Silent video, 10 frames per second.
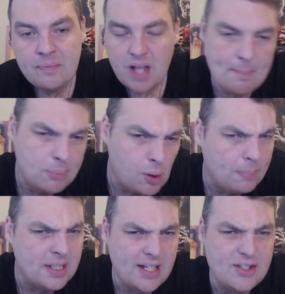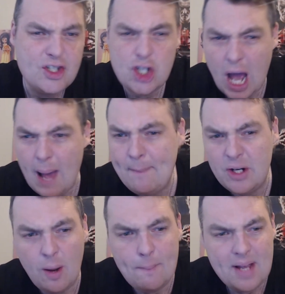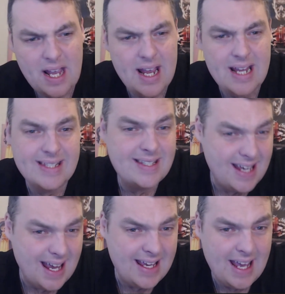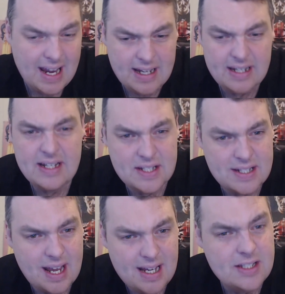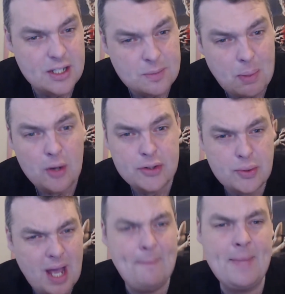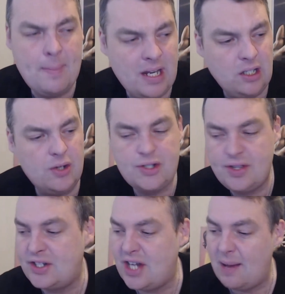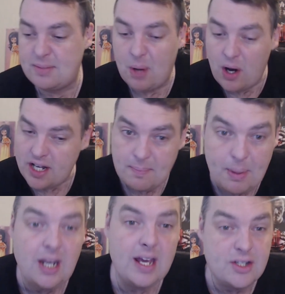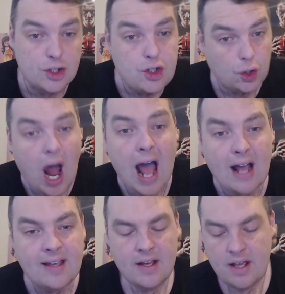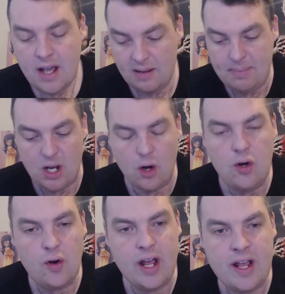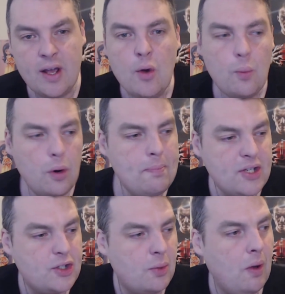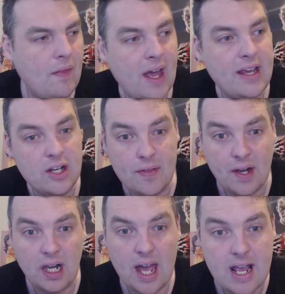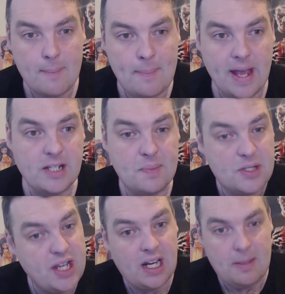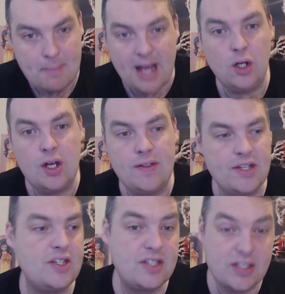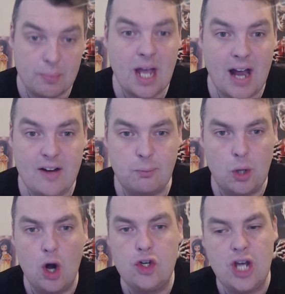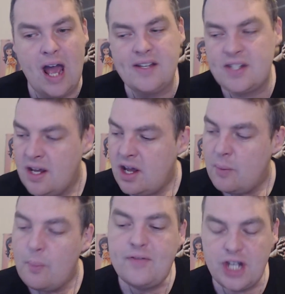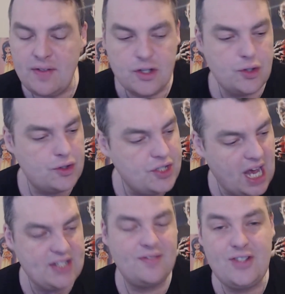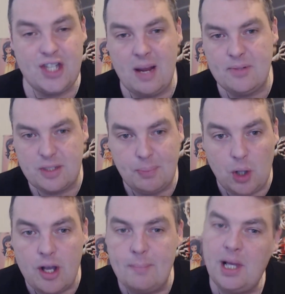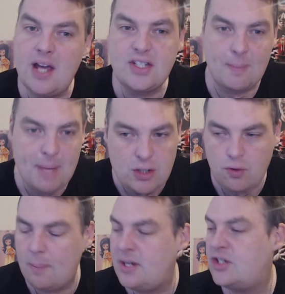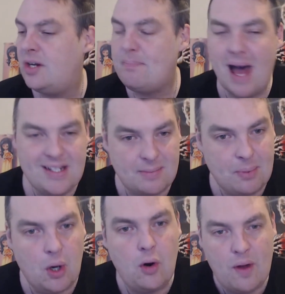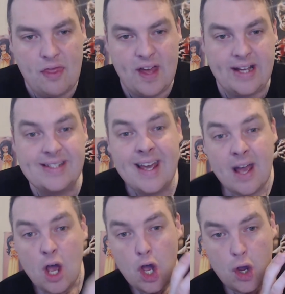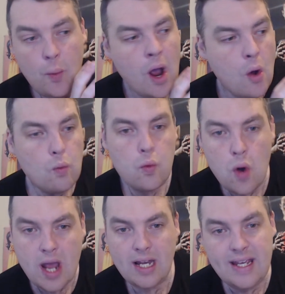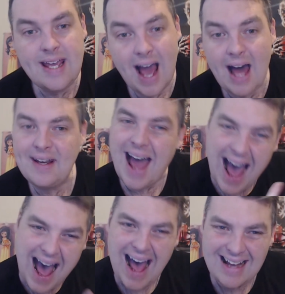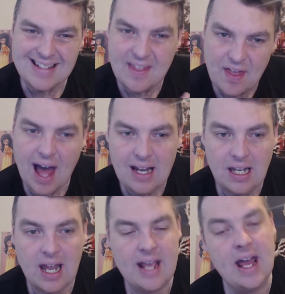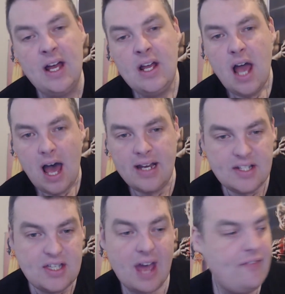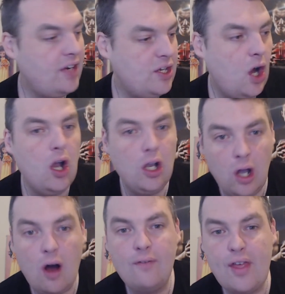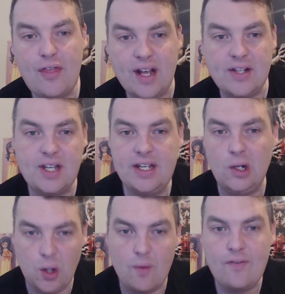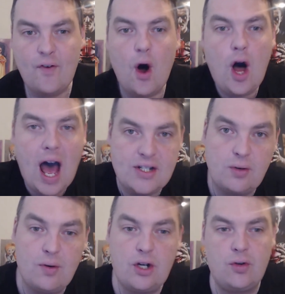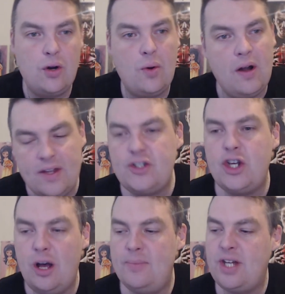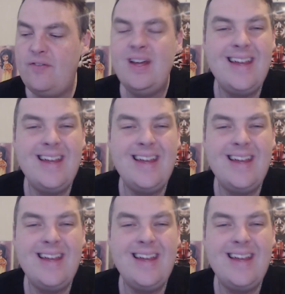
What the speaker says: And probably needs to sharpen up his kicking, and his disposal can be a bit loose at the times, but his ability to track and be hungry would be someone that, you know, in the later picks particularly may look at this as some kind of project. We've seen the success of teams deploying players like Mitch Robinson, Matt DeBoer and things, who really can add that layer. And he's definitely got a lot of the things that you look for as a recruiter in the terms of